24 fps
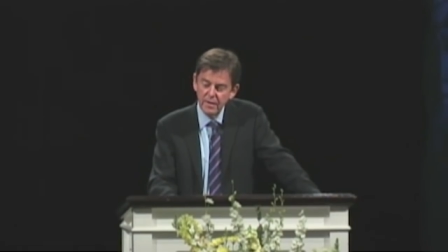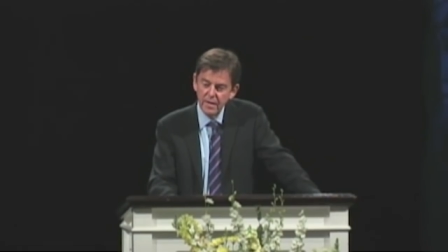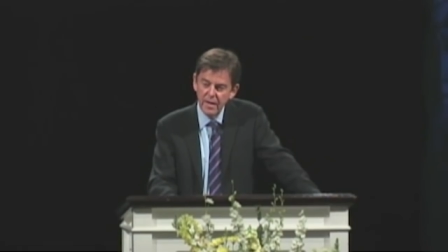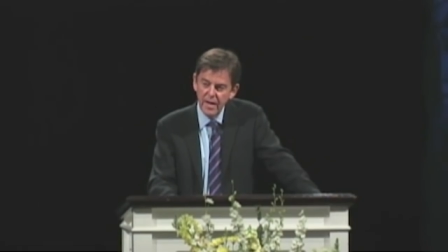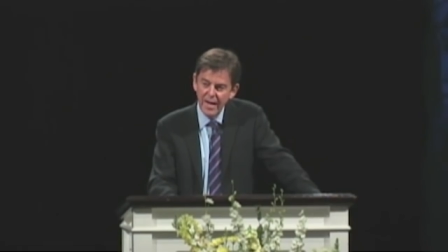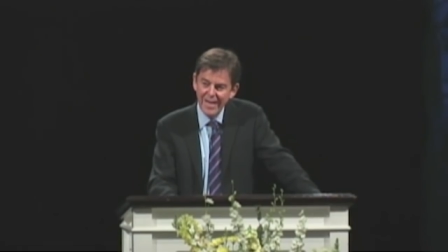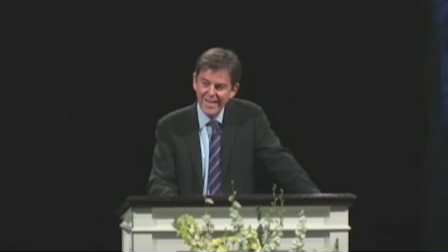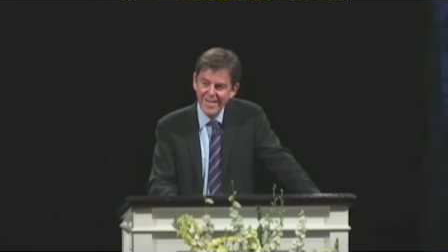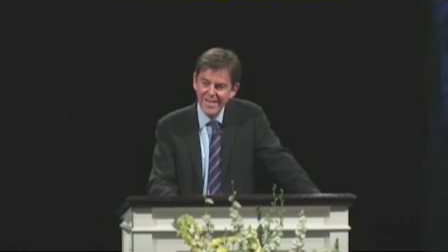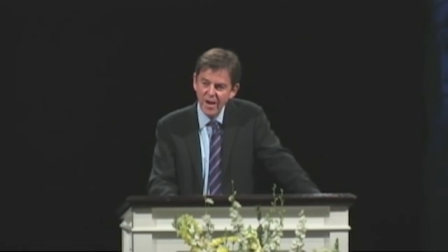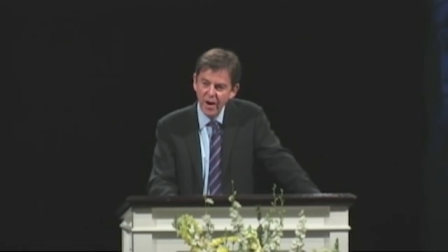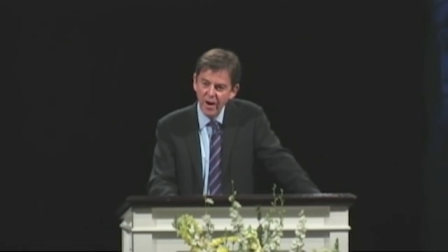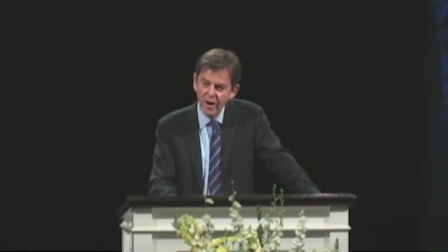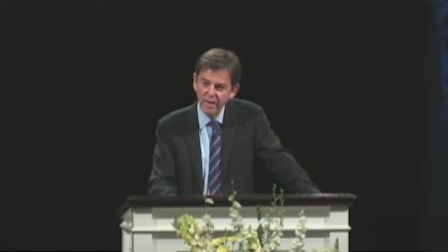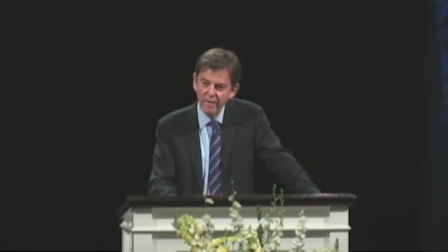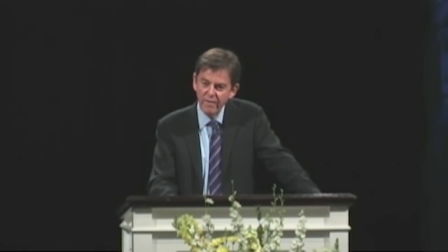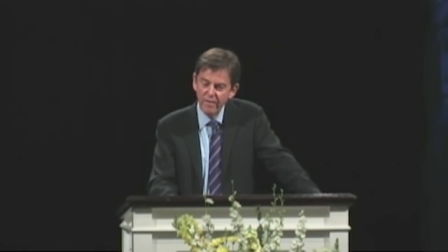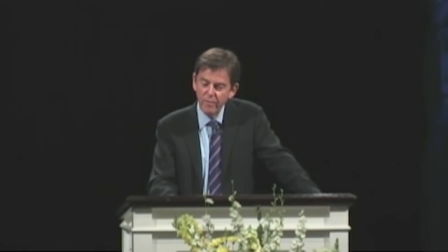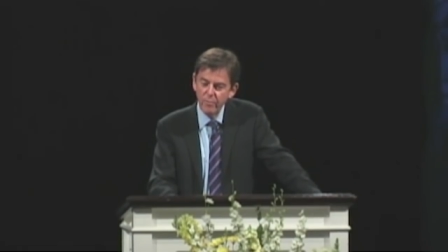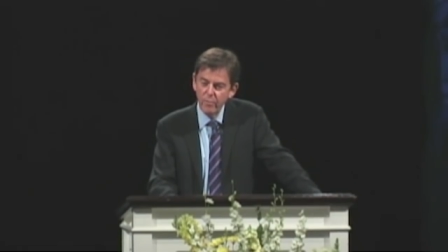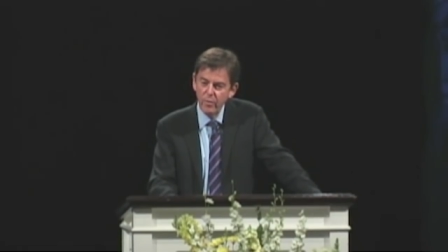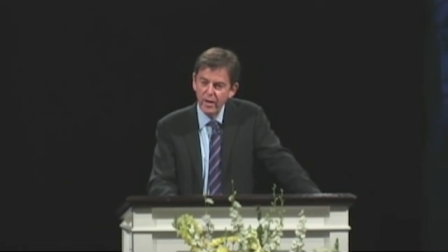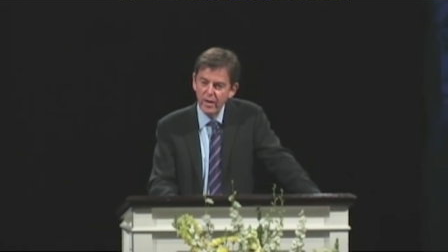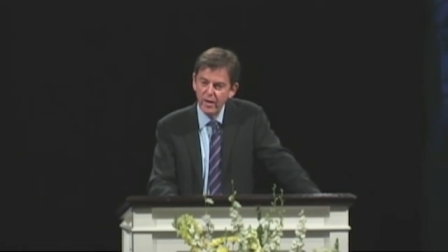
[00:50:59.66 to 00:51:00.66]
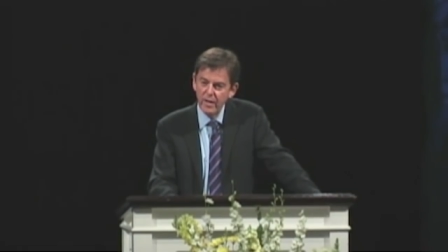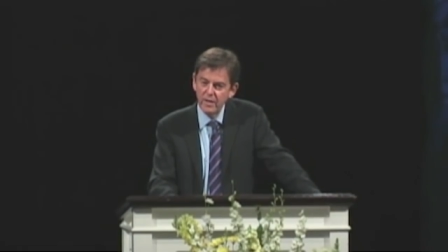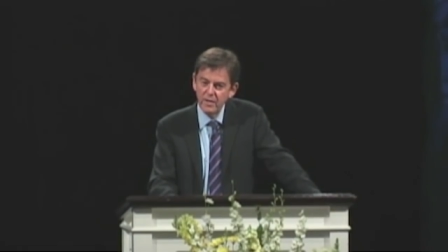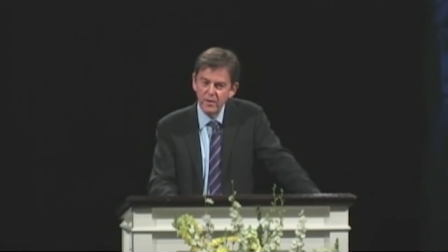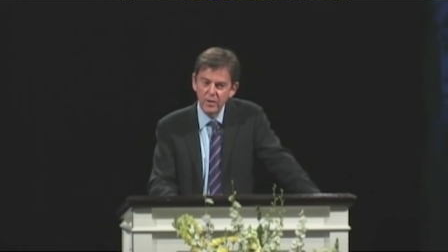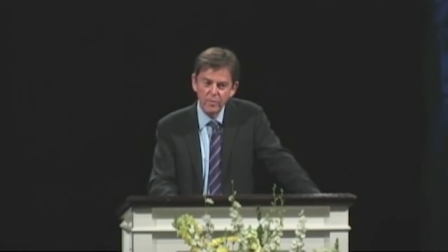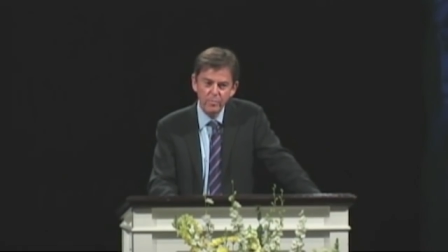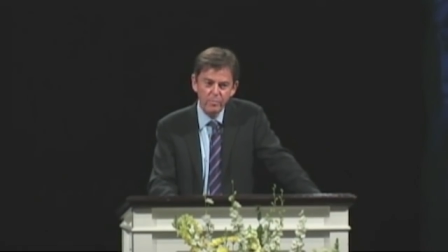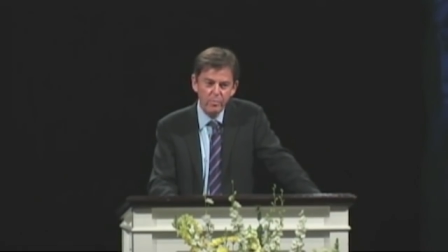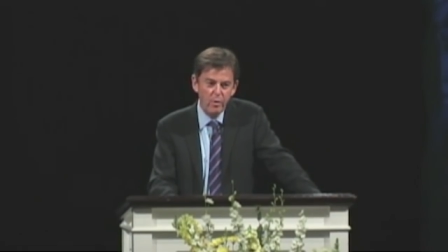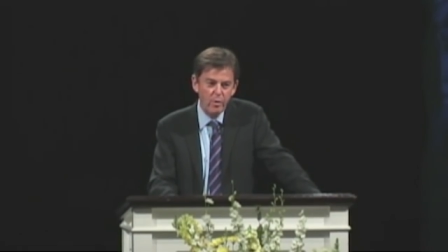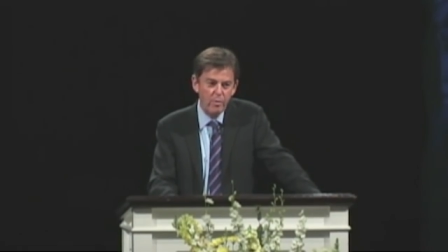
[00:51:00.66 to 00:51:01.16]
and none of them went into
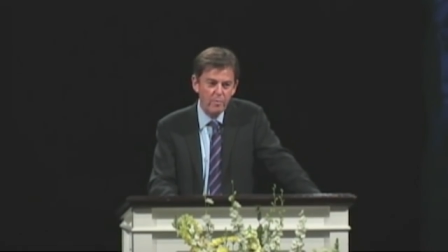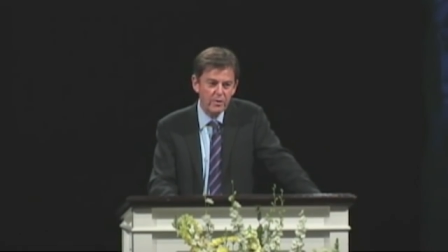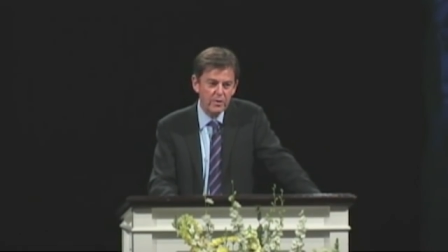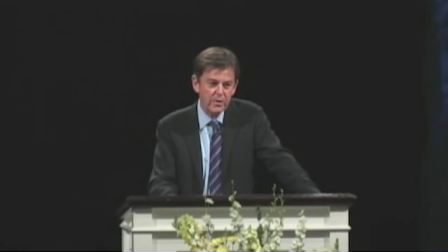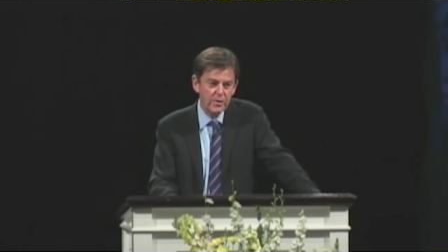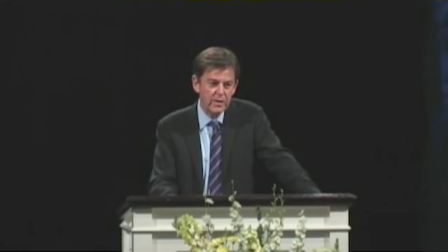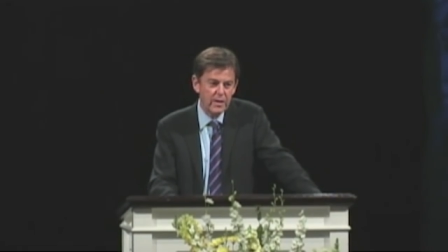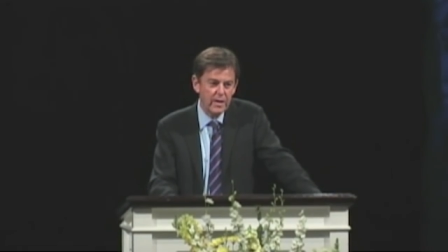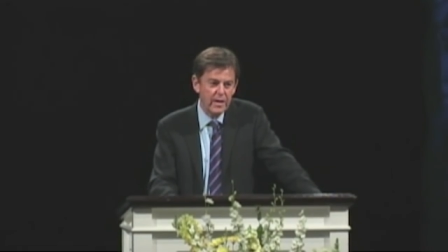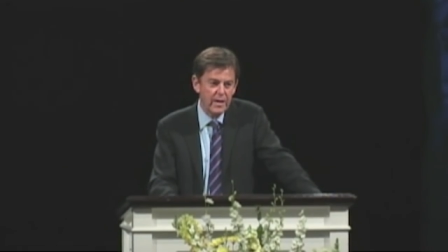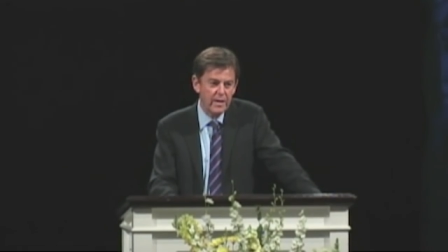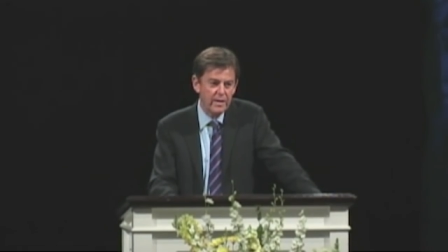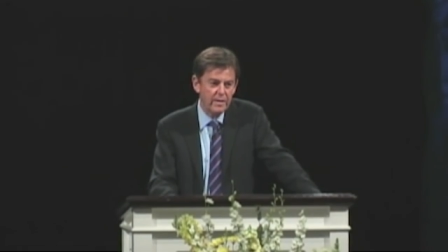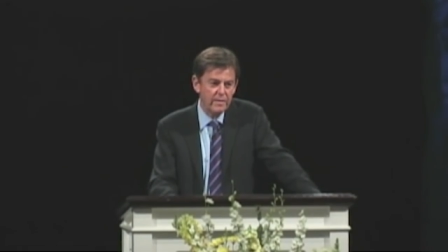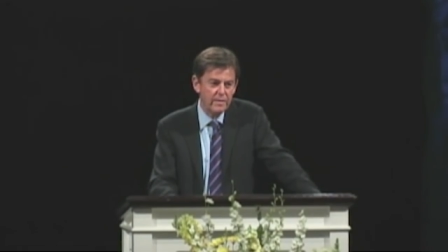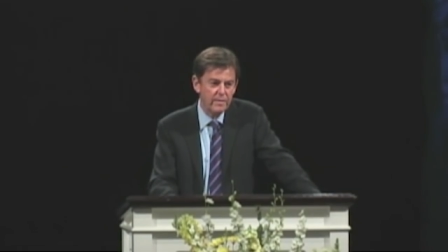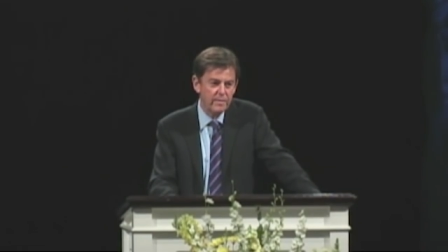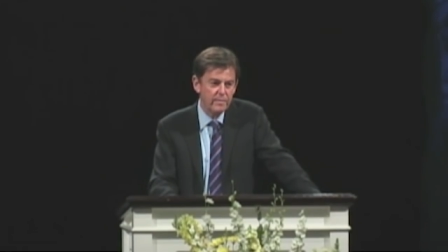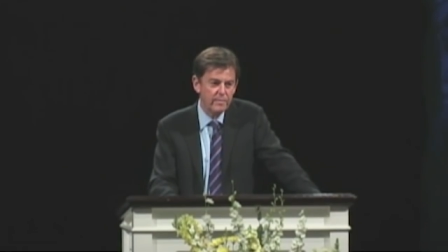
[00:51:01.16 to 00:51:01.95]
the promised land